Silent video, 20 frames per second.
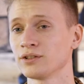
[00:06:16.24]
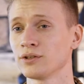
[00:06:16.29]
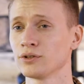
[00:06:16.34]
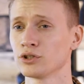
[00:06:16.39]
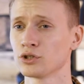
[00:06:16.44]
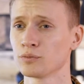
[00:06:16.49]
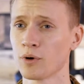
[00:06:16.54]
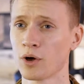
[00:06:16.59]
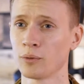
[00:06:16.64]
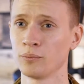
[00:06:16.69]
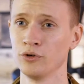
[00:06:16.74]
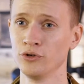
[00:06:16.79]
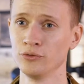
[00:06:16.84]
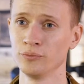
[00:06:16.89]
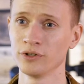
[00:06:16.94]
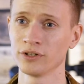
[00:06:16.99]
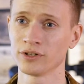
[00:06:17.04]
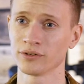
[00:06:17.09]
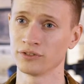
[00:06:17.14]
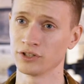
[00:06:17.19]
to the small
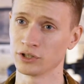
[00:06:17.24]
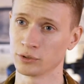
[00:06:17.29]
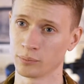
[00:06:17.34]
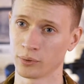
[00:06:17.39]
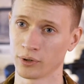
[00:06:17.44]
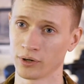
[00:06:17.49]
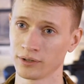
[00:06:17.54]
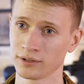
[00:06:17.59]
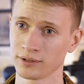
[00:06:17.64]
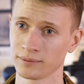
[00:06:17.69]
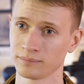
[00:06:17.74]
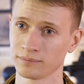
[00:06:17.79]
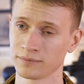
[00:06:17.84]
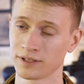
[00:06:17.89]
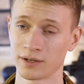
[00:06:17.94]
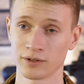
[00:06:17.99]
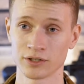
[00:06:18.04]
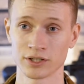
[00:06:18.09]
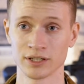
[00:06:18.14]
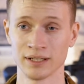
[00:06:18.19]
movement of this part,
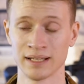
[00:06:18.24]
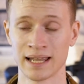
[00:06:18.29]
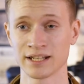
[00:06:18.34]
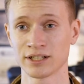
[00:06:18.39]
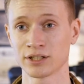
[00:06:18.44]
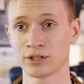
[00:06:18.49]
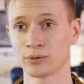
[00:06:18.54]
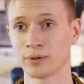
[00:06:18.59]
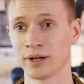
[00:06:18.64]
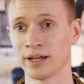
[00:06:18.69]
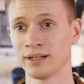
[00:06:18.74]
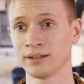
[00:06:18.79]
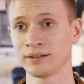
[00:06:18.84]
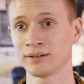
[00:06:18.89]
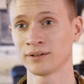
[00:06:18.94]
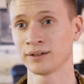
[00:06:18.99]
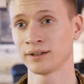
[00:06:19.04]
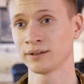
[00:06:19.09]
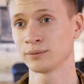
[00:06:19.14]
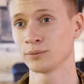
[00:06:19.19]
there is less strain
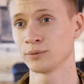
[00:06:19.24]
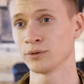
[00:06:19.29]
on it,